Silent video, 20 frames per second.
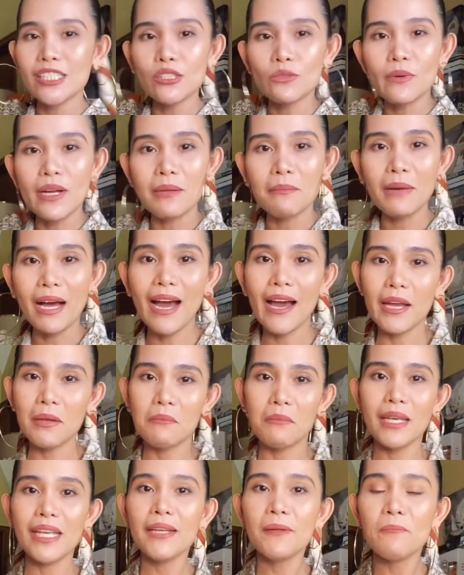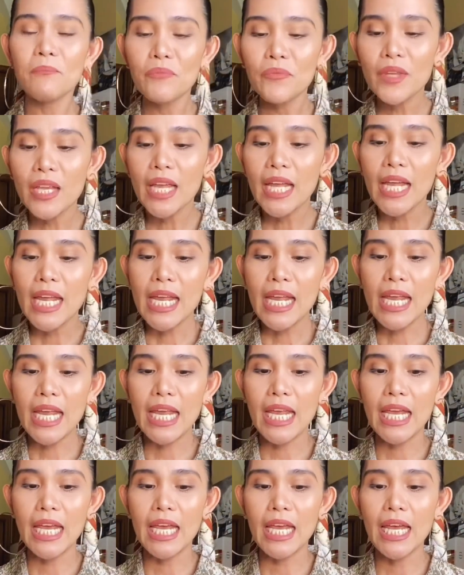right behind me,
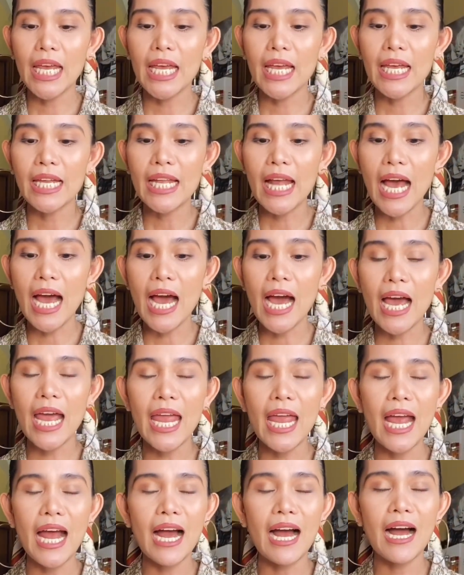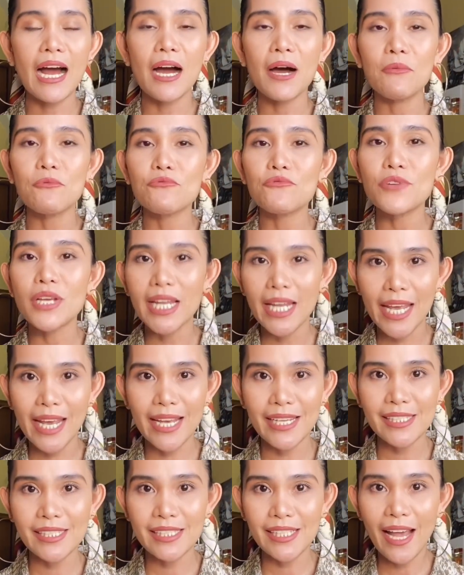and I am really
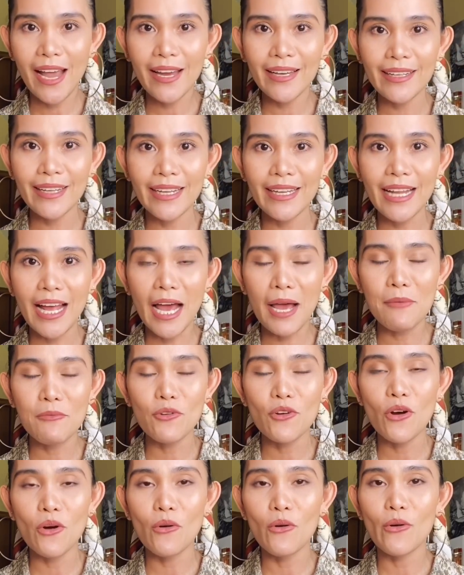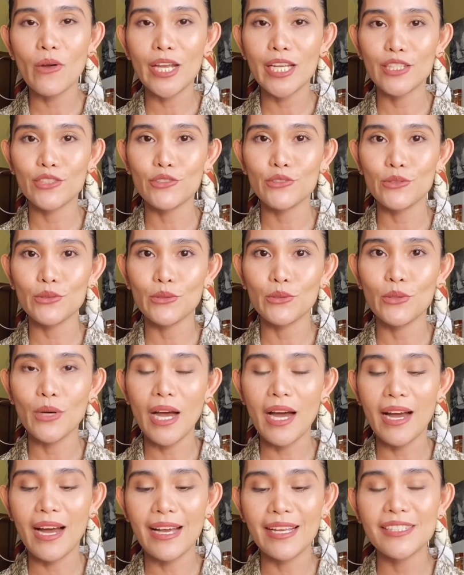excited. I'm going to
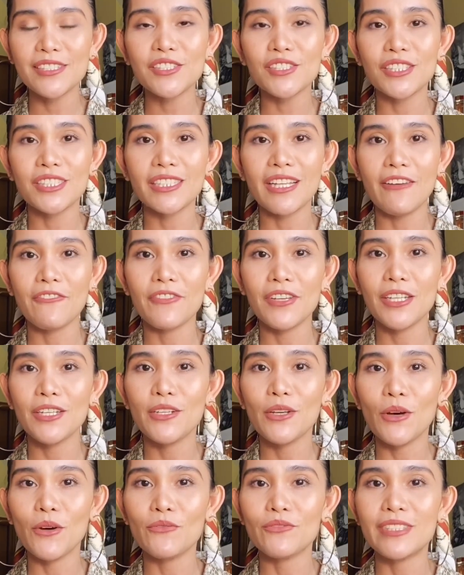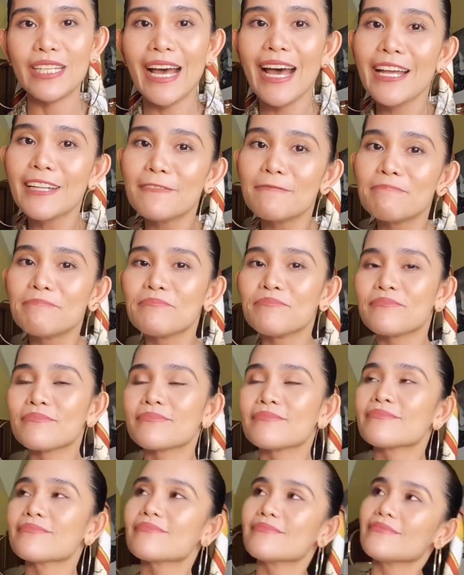insert a video of that.
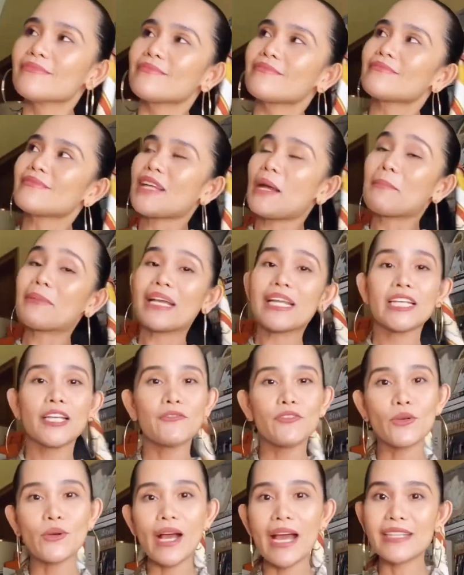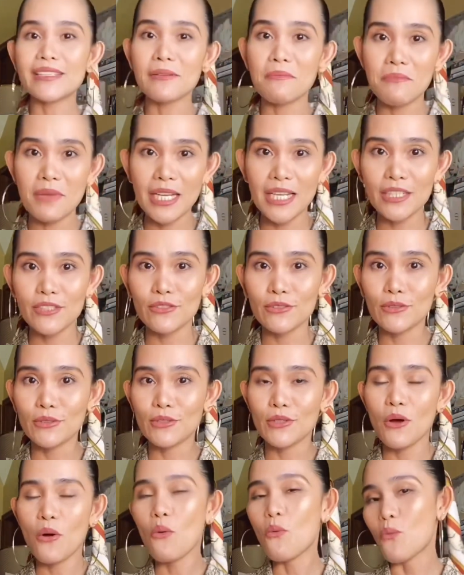I'm gonna give you guys a minute
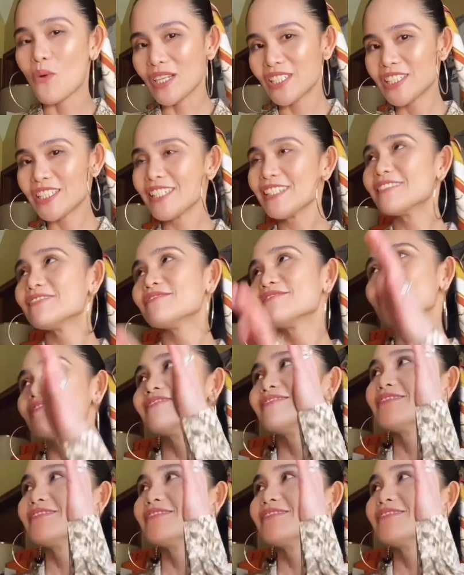to watch it. I